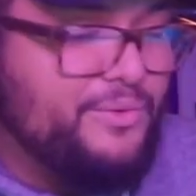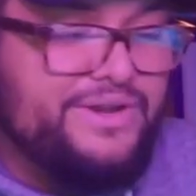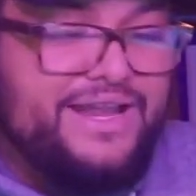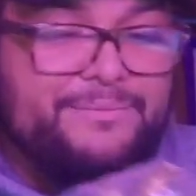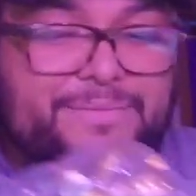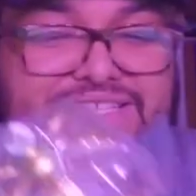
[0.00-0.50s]

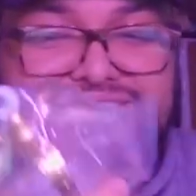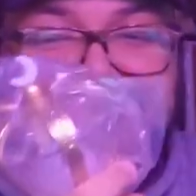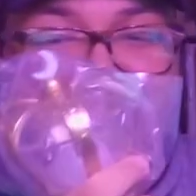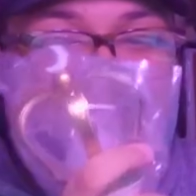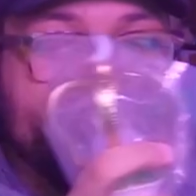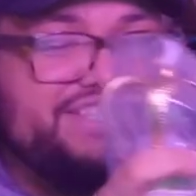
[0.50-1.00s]
when I'm about to
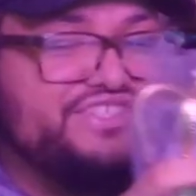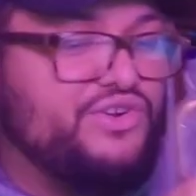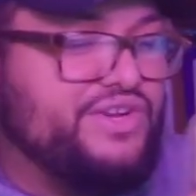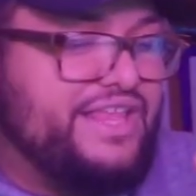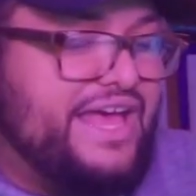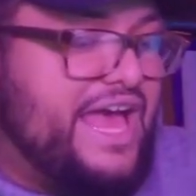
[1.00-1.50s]
say this is
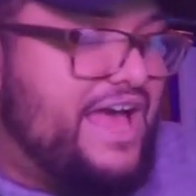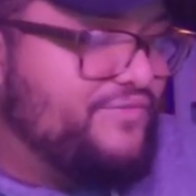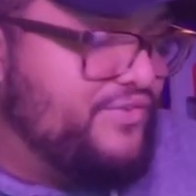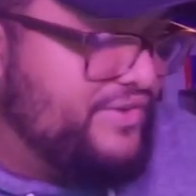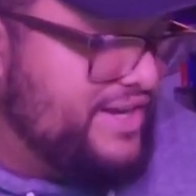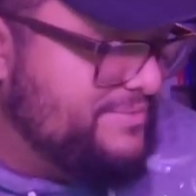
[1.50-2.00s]
only the
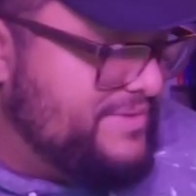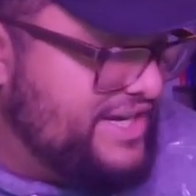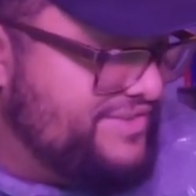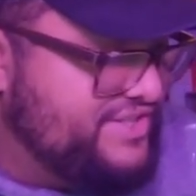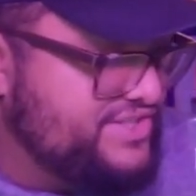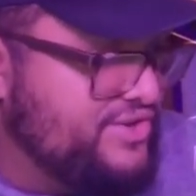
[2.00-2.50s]
half of it, I'm not
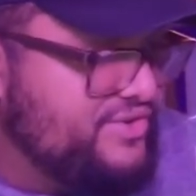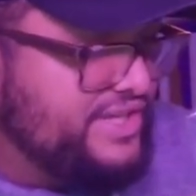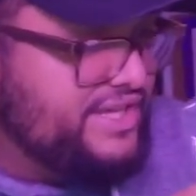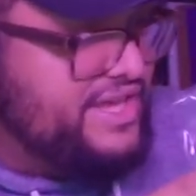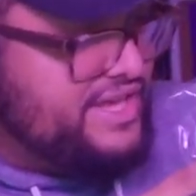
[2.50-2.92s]
even joking.